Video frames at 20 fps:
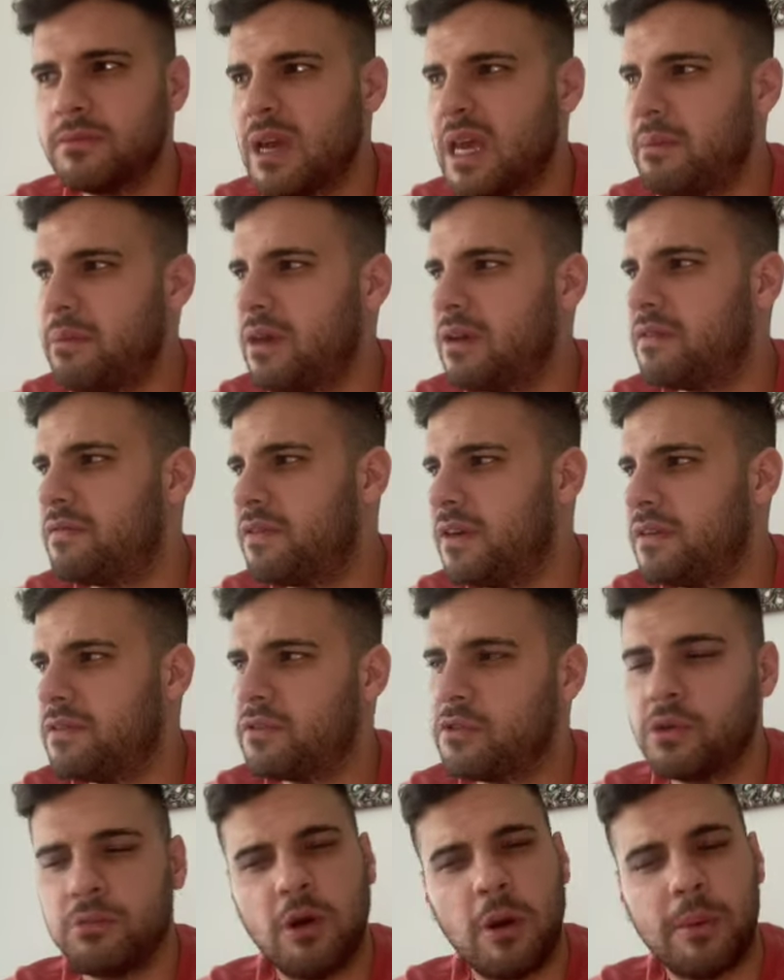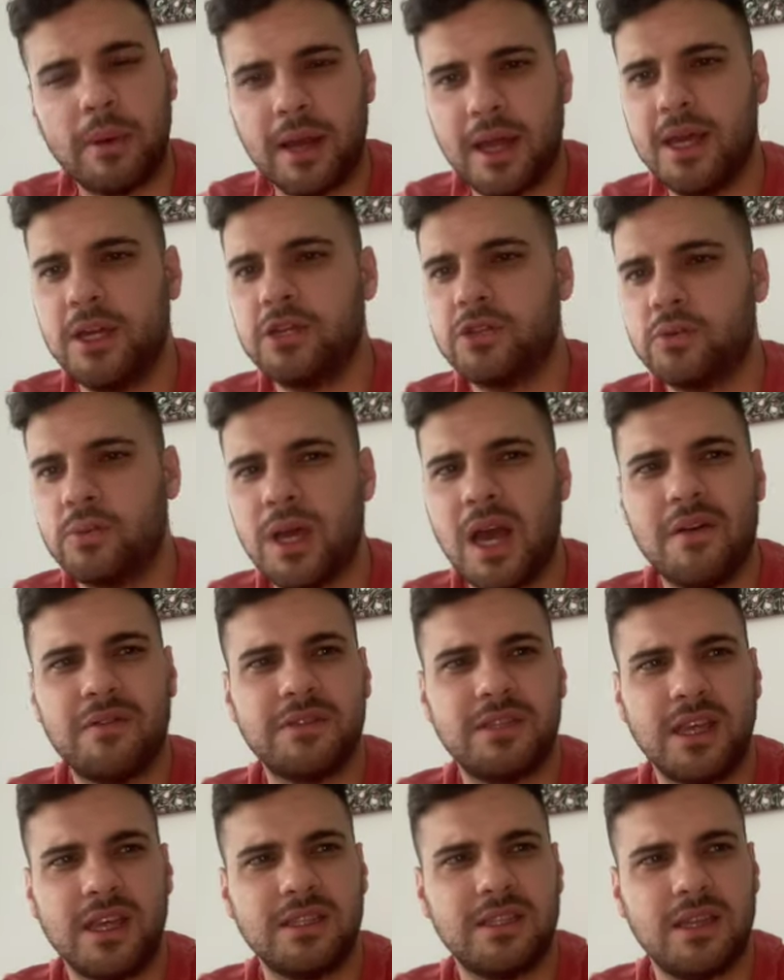maybe a fifth of your population. We have
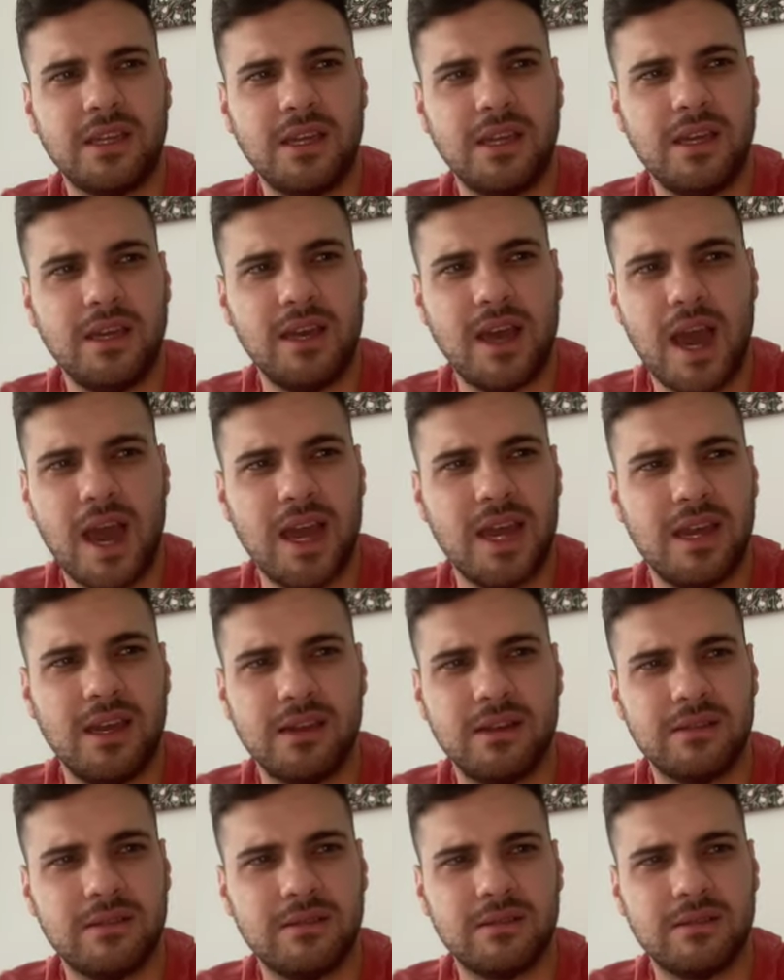68,